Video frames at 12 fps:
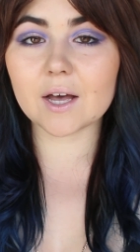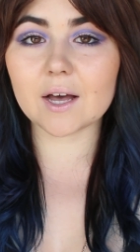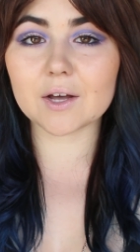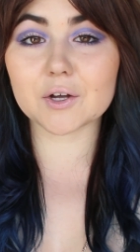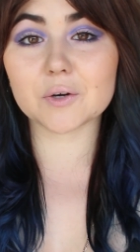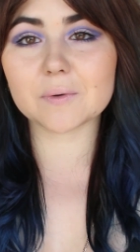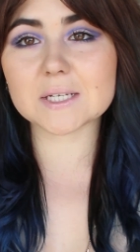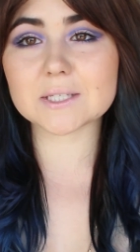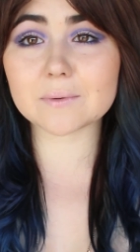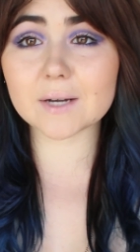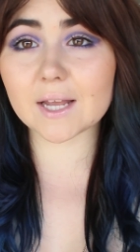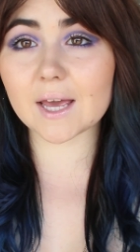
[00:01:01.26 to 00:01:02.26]

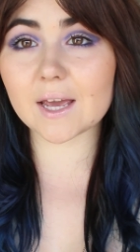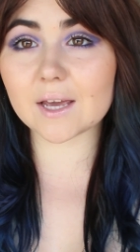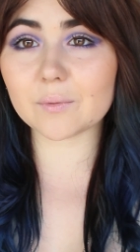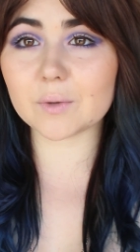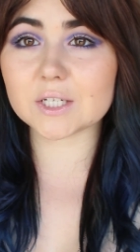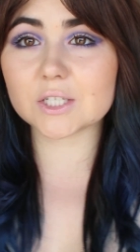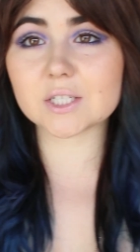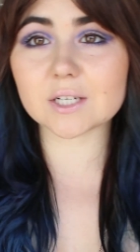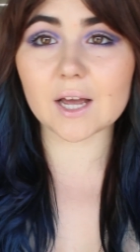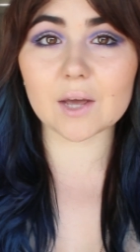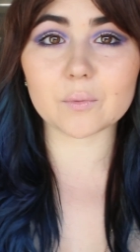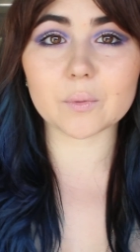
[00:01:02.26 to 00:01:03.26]
CarissaRaNee, which
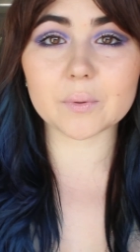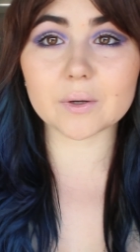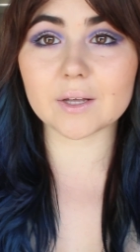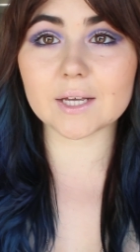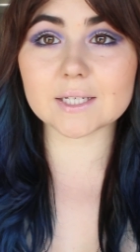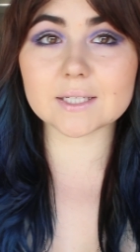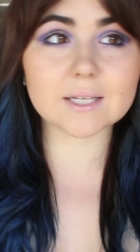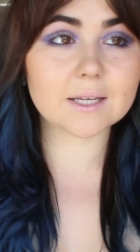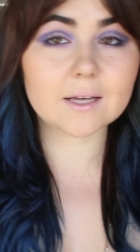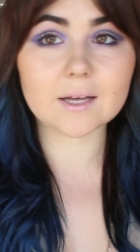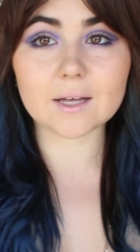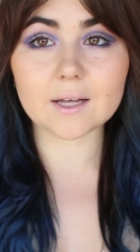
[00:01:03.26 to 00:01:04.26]
I will put
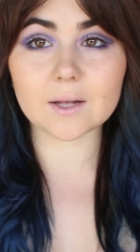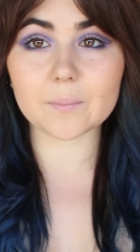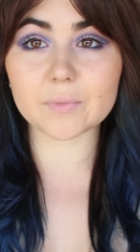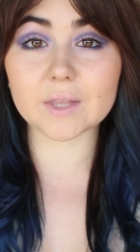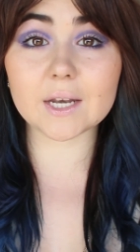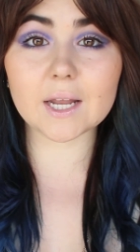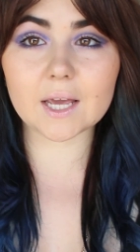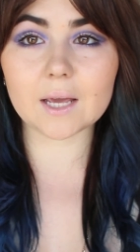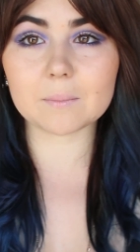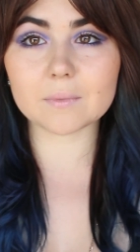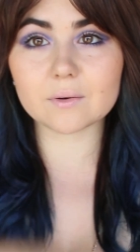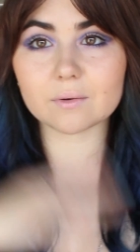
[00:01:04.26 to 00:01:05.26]
the
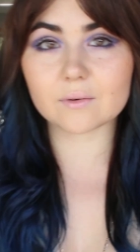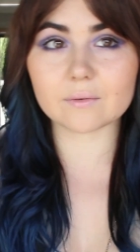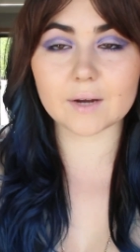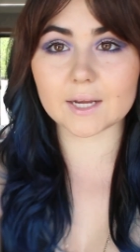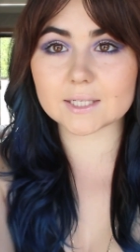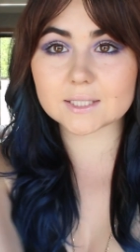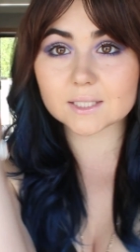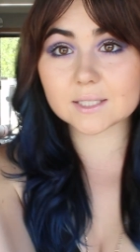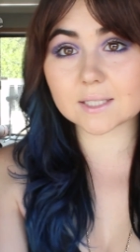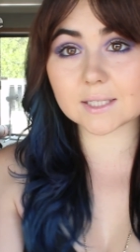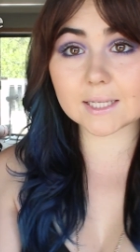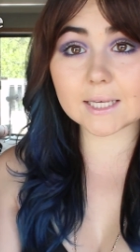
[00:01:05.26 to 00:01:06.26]
name right
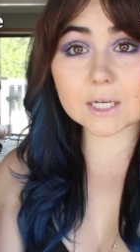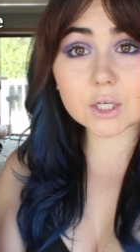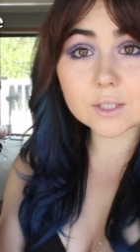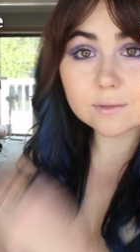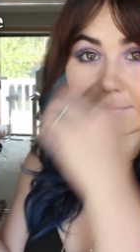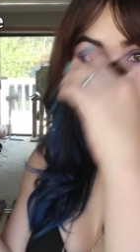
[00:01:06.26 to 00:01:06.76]
here.